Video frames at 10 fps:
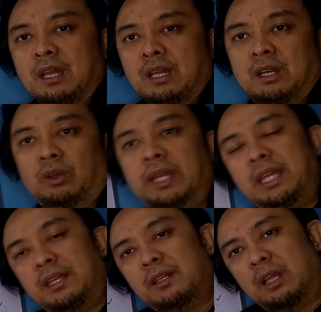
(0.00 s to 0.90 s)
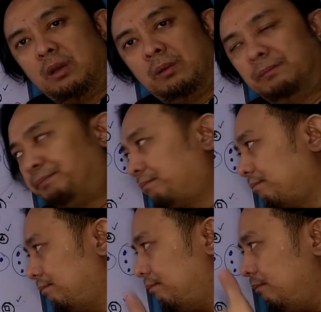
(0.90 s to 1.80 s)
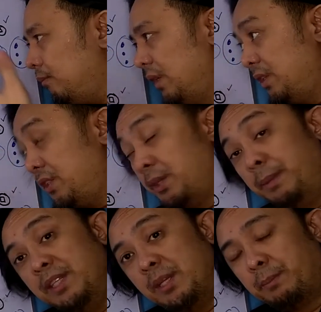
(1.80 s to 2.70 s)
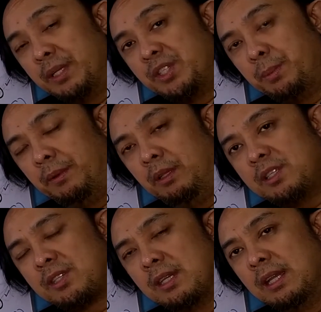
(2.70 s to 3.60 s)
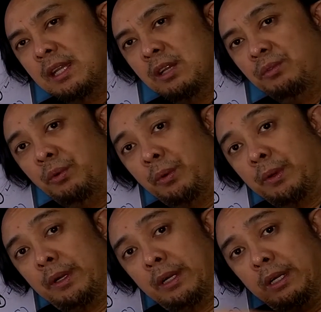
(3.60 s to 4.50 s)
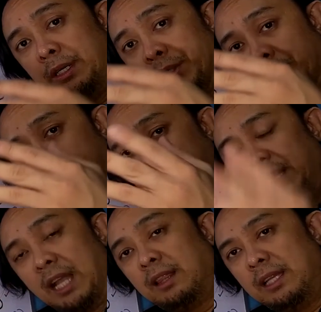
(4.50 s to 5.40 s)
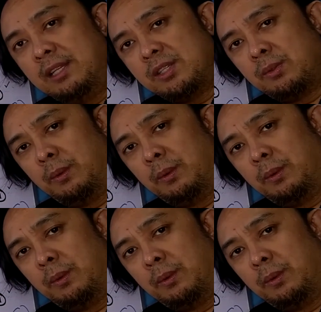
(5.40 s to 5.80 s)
Okay, now this is the basic principles for your inductance.